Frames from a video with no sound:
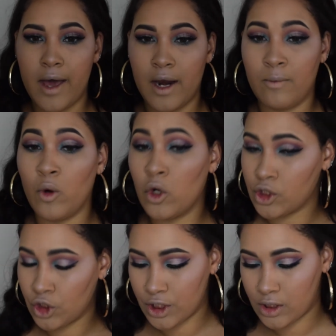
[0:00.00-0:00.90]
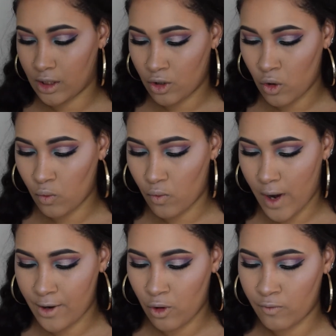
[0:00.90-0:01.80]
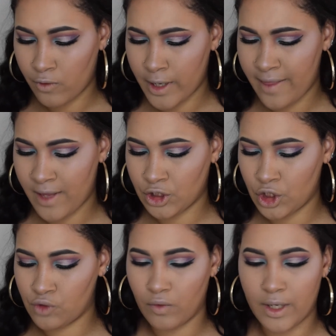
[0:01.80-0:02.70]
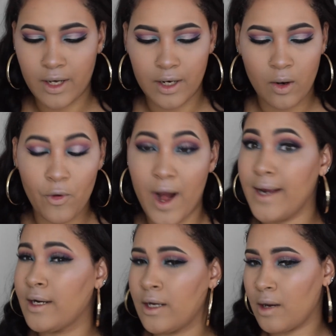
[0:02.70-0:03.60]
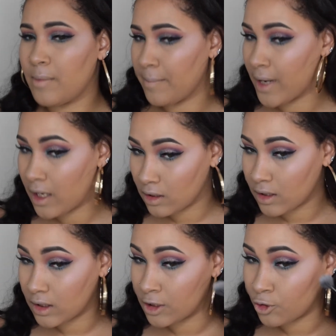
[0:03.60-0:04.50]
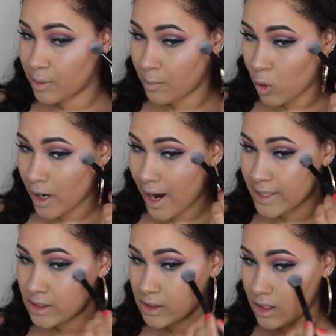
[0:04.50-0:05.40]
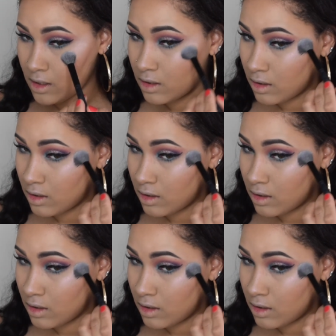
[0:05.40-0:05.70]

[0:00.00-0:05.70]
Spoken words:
And I'm also just going to go right over it. And that's just really going to brighten it up and make it look a little bit more icy.